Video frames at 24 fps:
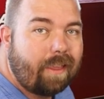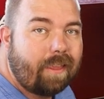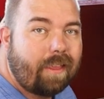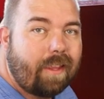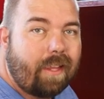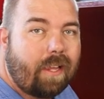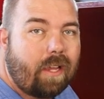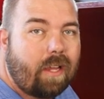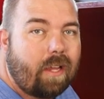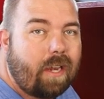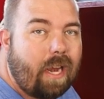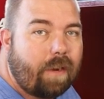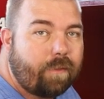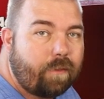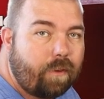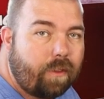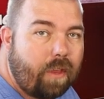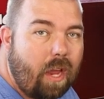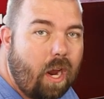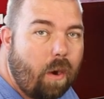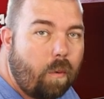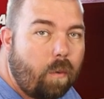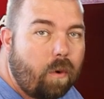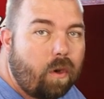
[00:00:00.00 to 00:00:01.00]
And then after
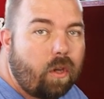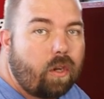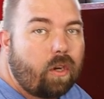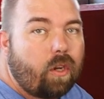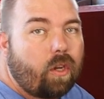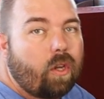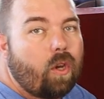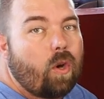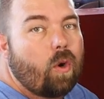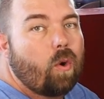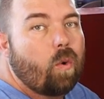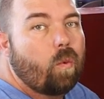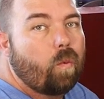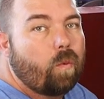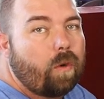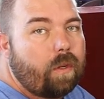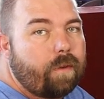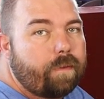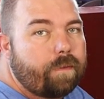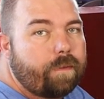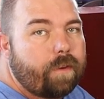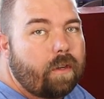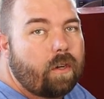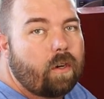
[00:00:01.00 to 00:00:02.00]
that, we're gonna go
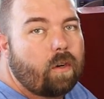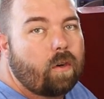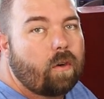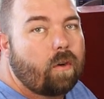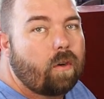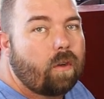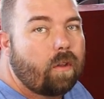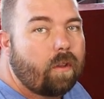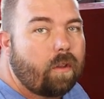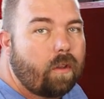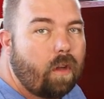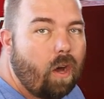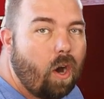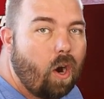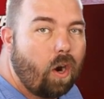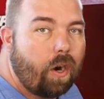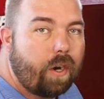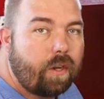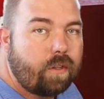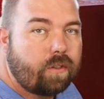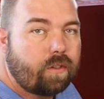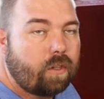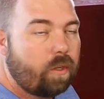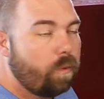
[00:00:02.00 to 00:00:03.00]
refill
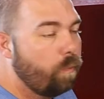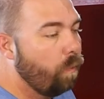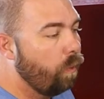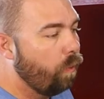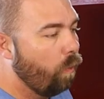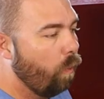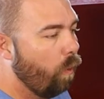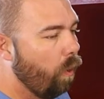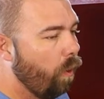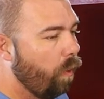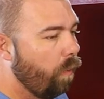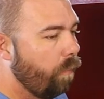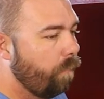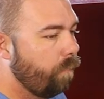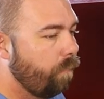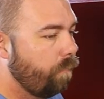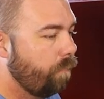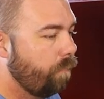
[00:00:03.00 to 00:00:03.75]
our engine with oil.